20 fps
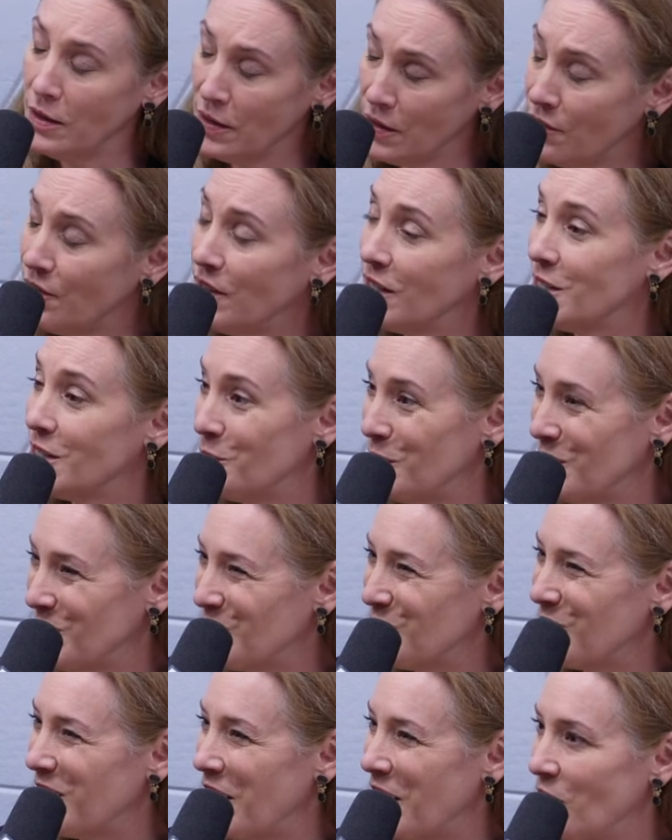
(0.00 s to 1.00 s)
the victim and
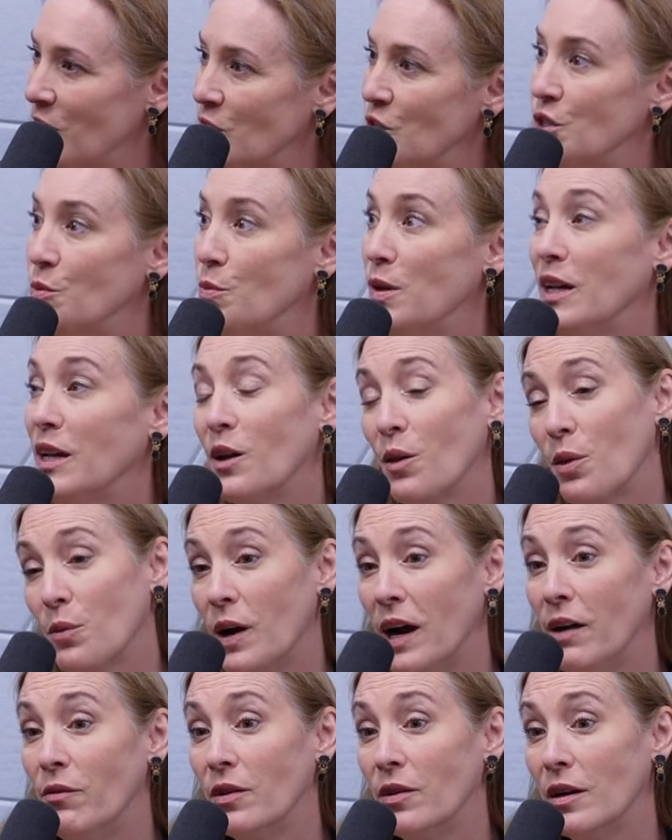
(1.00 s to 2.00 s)
survivor to being a
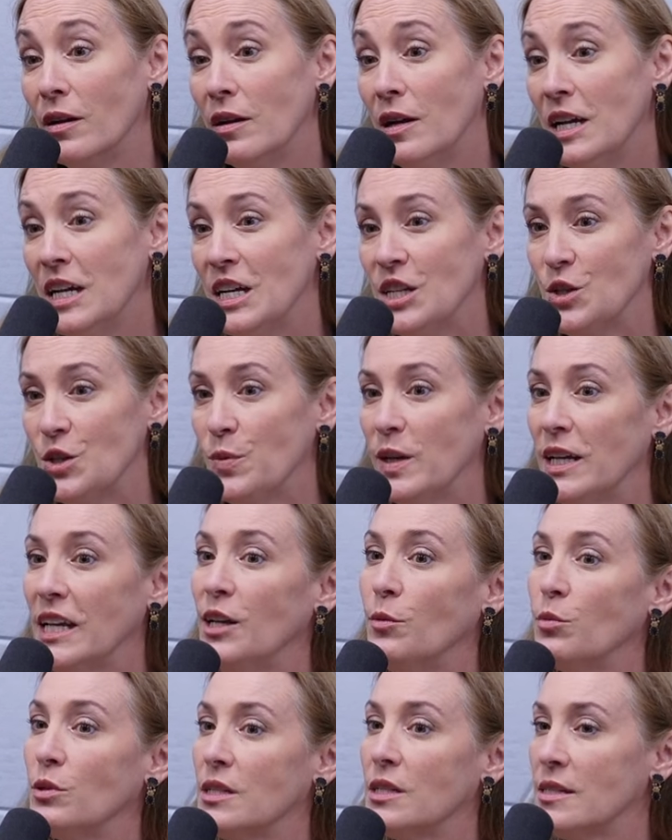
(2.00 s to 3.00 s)
thriver to
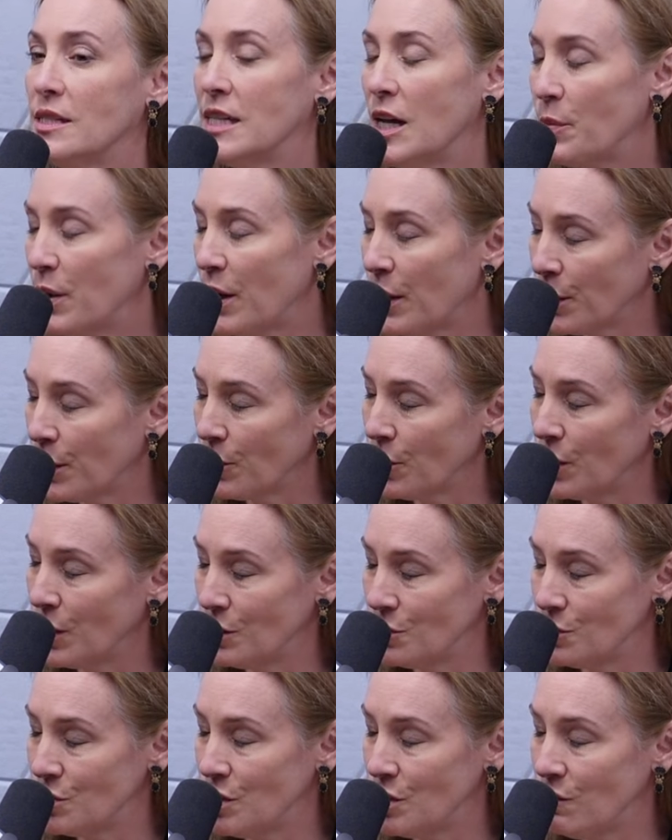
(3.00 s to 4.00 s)
being able to step out on their
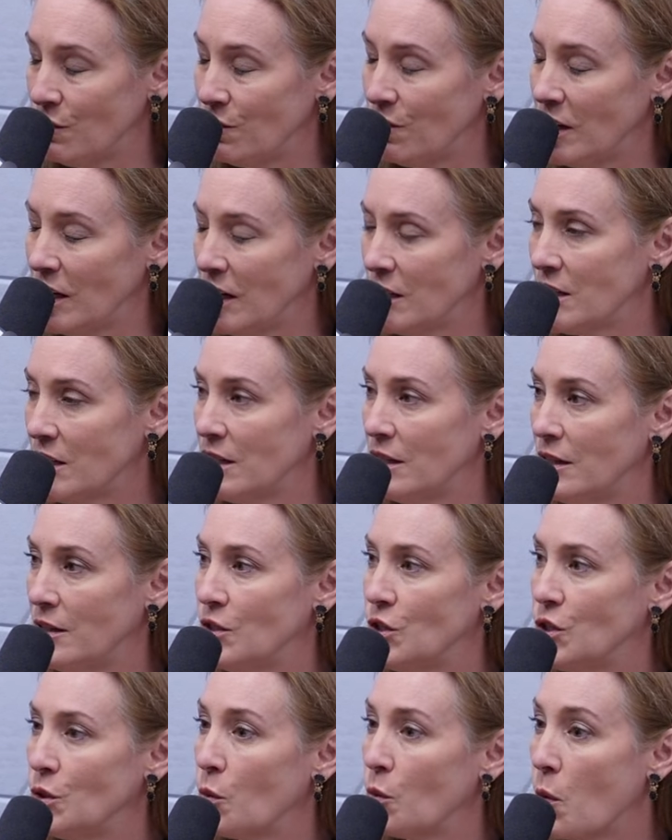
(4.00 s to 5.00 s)
own two feet
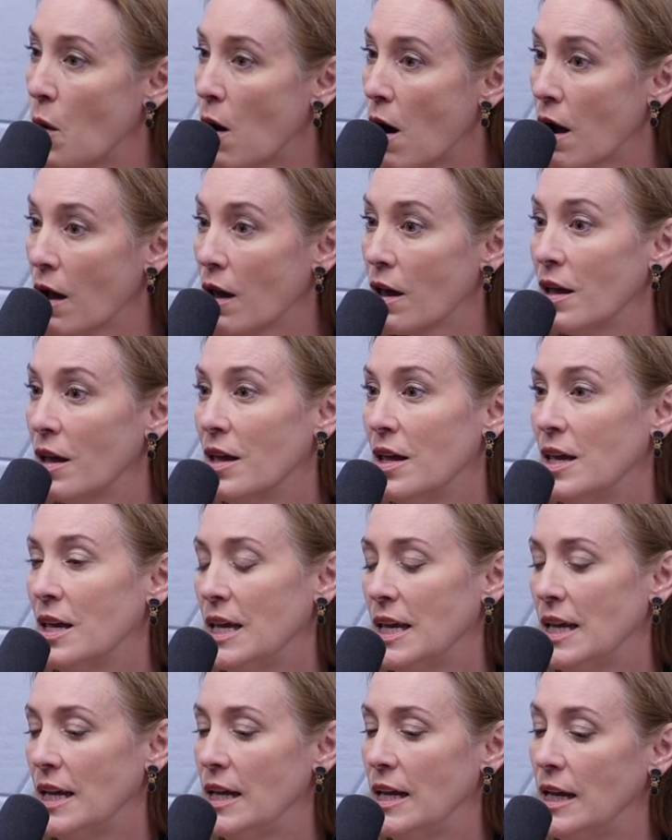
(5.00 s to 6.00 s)
to to walk
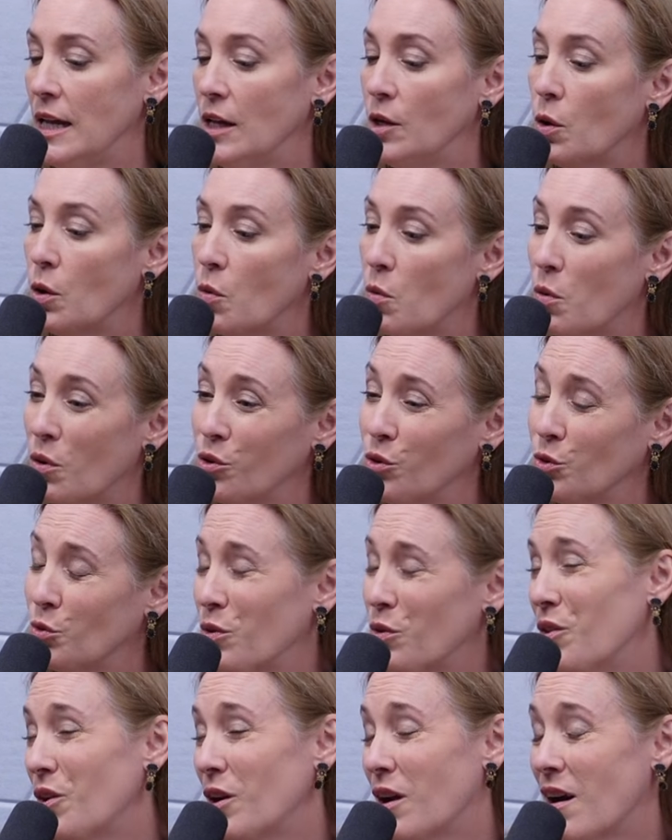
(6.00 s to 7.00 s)
in a world
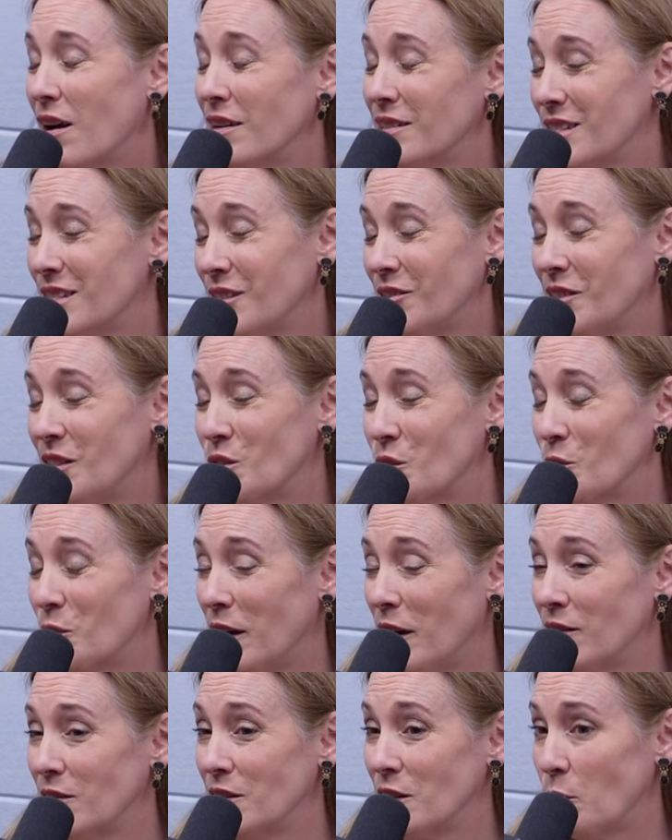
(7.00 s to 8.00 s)
where they're constantly
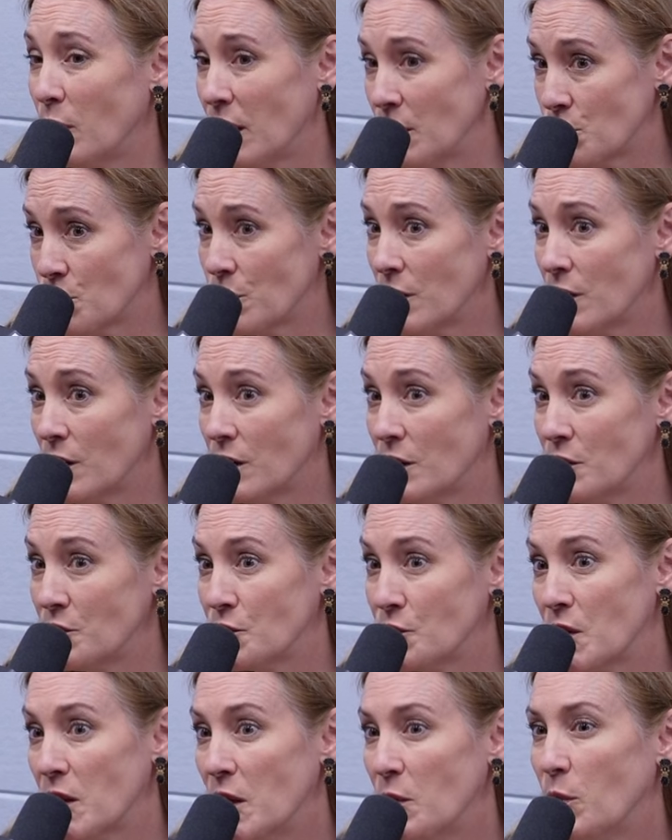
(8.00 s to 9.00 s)
surrounded by
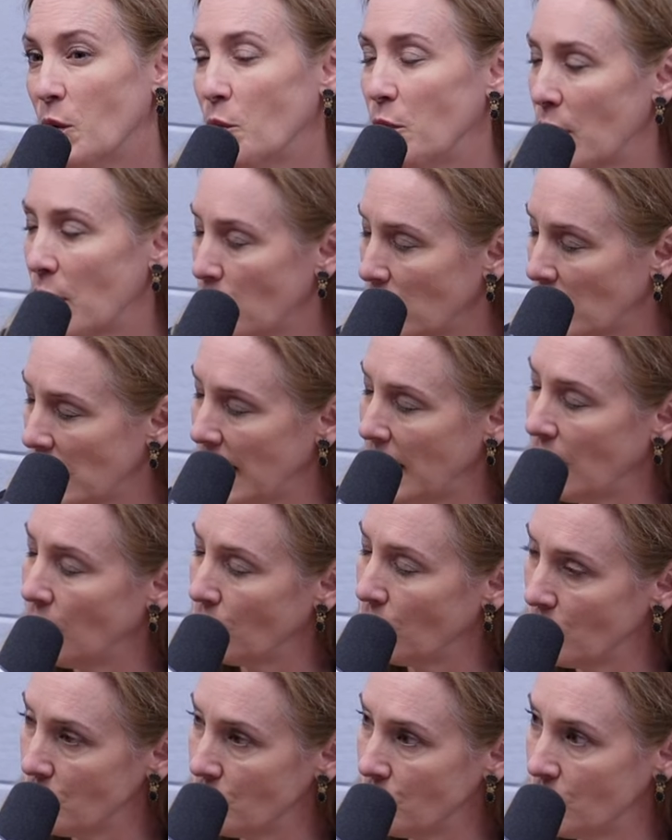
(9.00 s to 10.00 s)
triggers, but be able to
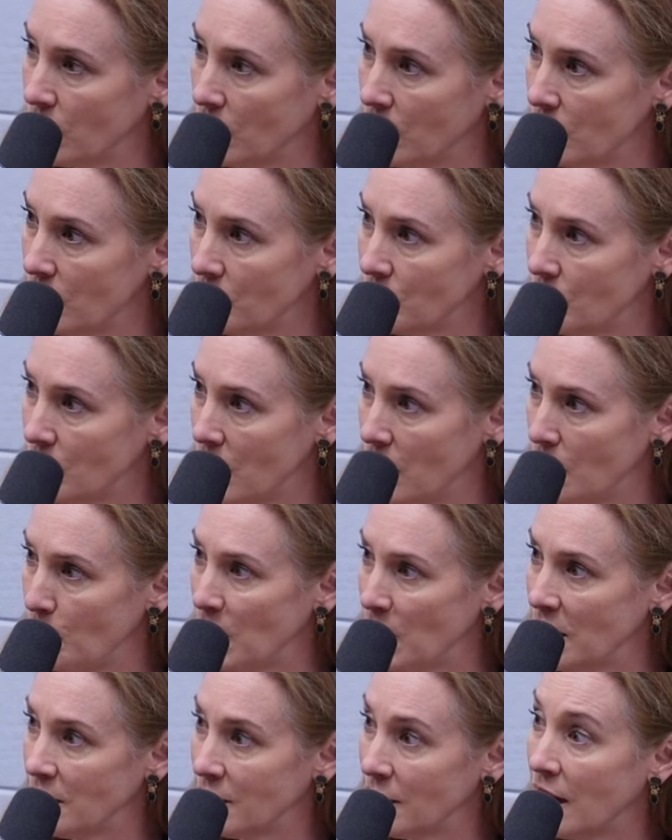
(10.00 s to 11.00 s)
handle those triggers.
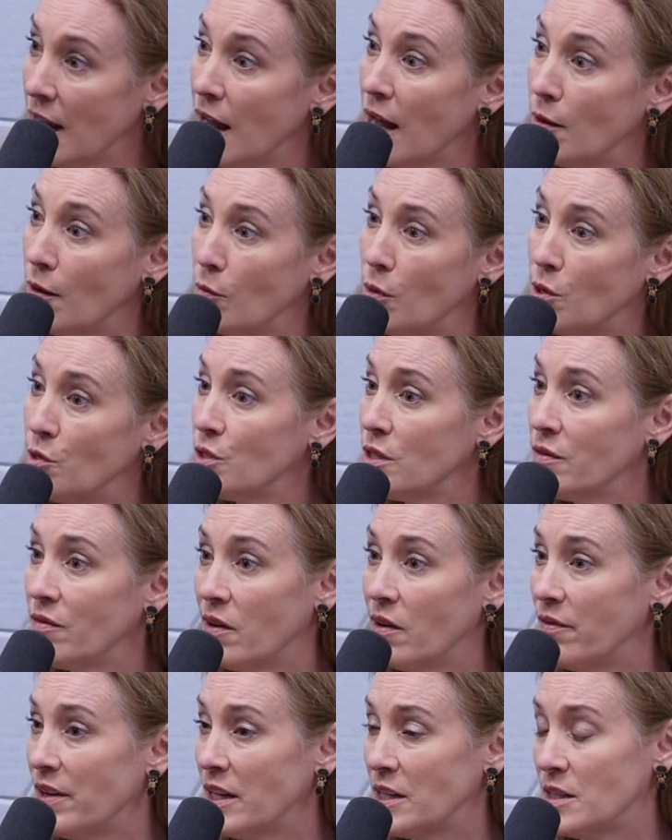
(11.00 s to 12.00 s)
because again, most of
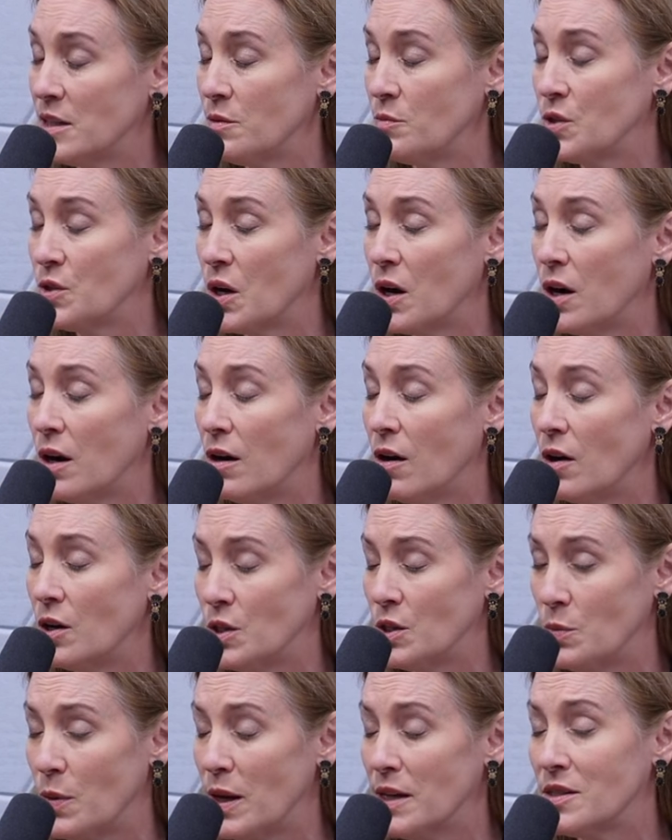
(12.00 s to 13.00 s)
our victims are
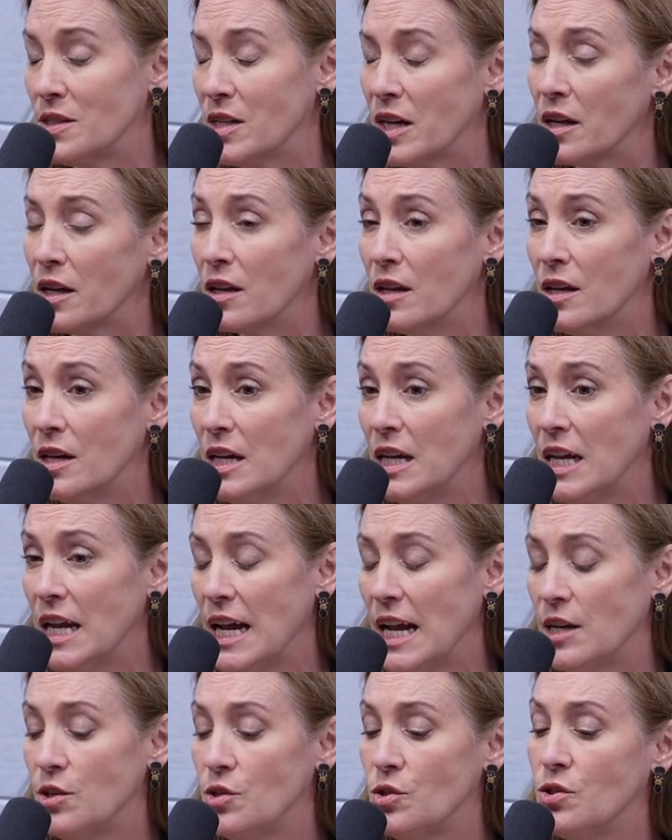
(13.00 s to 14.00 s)
are domestic,
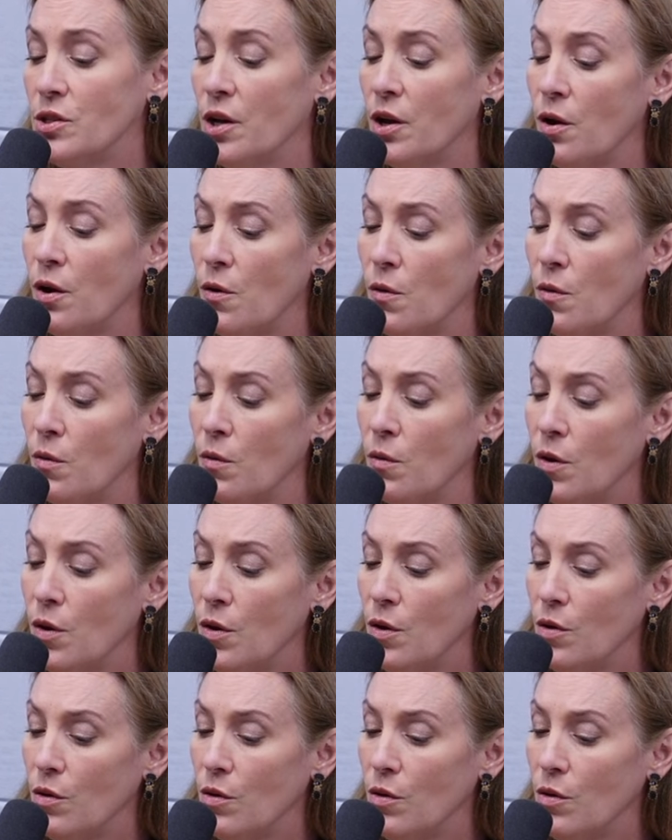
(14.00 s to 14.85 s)
and so